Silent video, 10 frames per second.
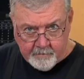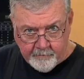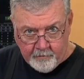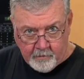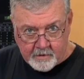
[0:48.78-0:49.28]
the
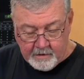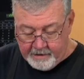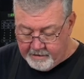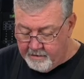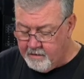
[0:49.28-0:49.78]
floor
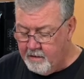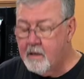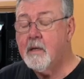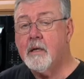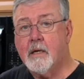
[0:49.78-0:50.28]
cleaned,
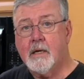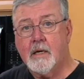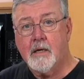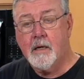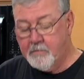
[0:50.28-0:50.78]

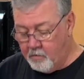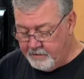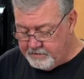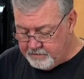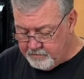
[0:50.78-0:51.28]
I'm
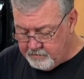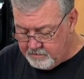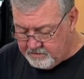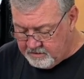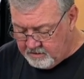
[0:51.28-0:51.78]
going
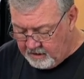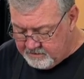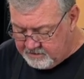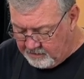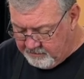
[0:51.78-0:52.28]
to
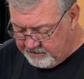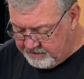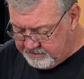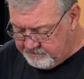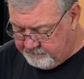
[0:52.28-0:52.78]
cut some of
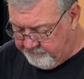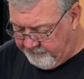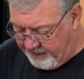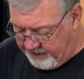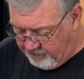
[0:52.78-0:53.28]
this
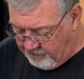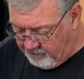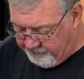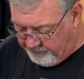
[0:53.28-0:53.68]
fat off.